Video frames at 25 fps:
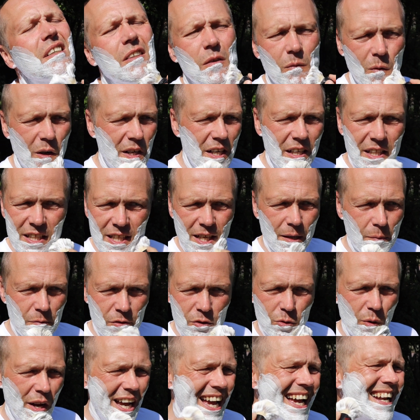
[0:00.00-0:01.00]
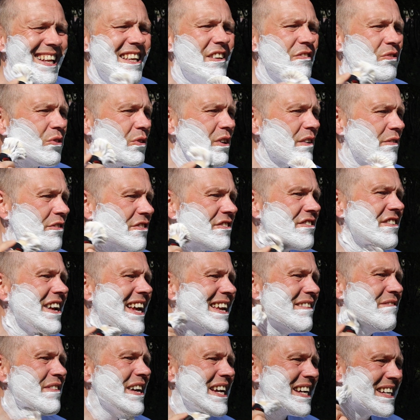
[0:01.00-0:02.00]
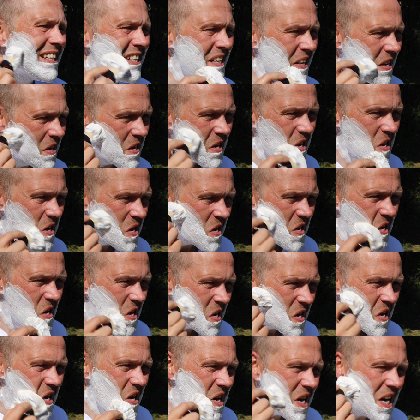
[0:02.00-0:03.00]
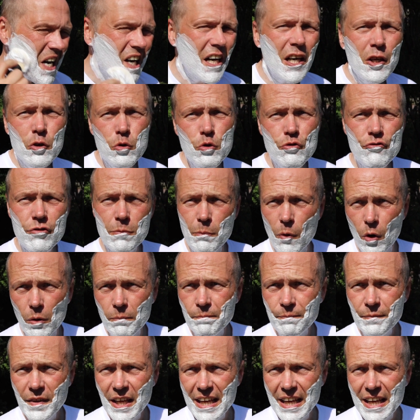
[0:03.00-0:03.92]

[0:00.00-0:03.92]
when it comes to any sort of shaving uh, accoutrement.